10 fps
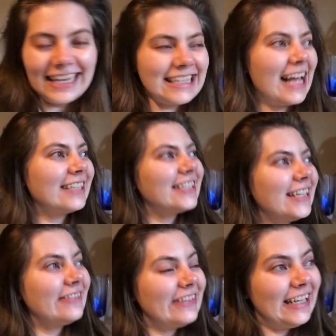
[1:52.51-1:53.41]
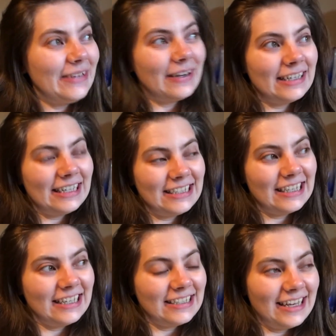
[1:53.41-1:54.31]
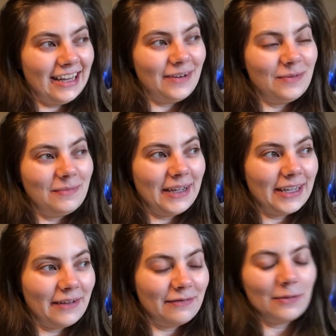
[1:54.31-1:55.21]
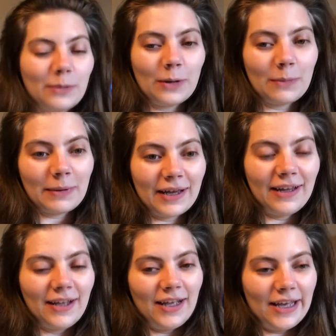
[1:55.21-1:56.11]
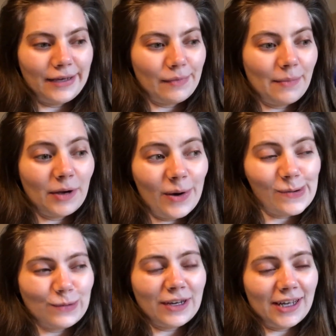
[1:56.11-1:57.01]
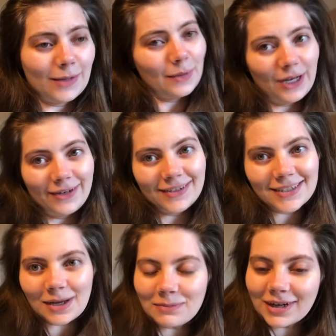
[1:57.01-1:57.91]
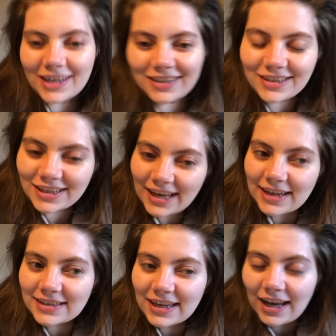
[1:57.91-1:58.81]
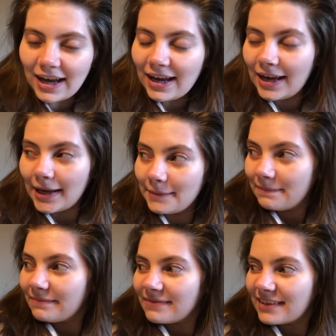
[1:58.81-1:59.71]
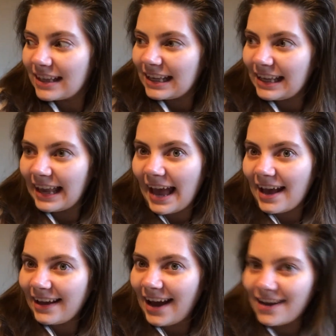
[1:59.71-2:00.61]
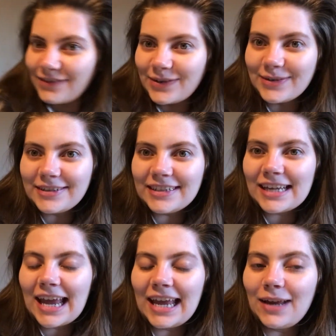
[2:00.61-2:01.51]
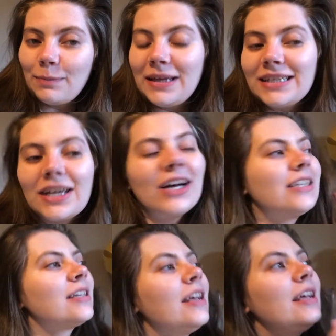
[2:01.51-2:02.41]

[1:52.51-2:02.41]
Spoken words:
It's actually a really quite nice night tonight. I wouldn't mind going for a walk, but I'm cold and I'm alone, so I'm not gonna do that. Yeah, I've ordered a Pizza Hut,